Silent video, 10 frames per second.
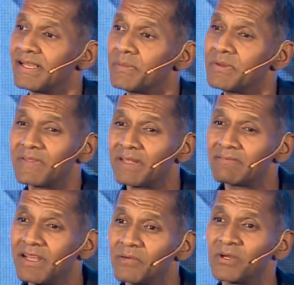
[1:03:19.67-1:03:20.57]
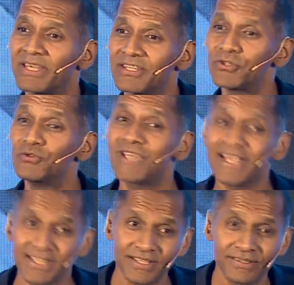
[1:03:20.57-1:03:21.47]
I don't want to get too
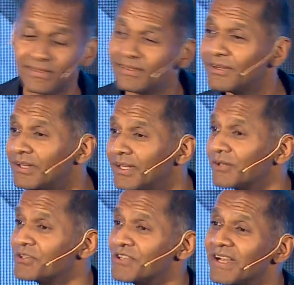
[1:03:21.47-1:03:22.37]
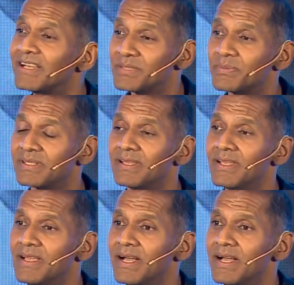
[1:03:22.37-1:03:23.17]
technical on you guys, but